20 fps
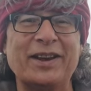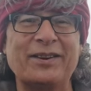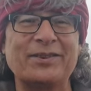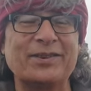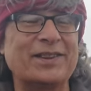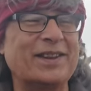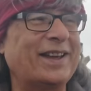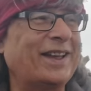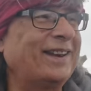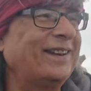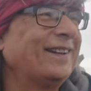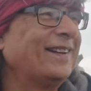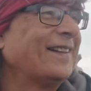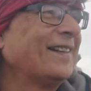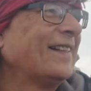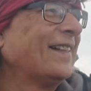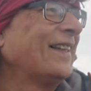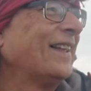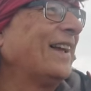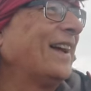now and then.
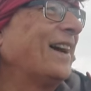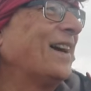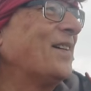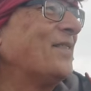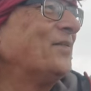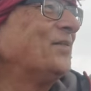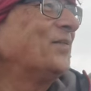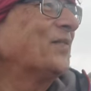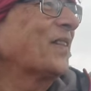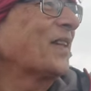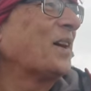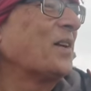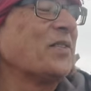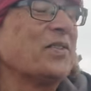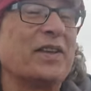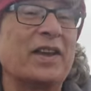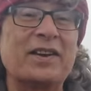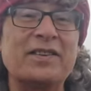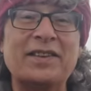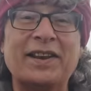Um,
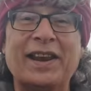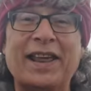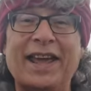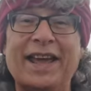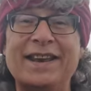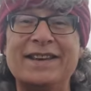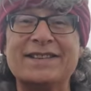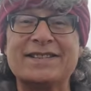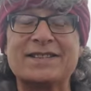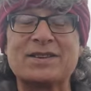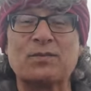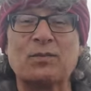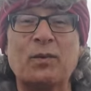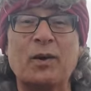the other lens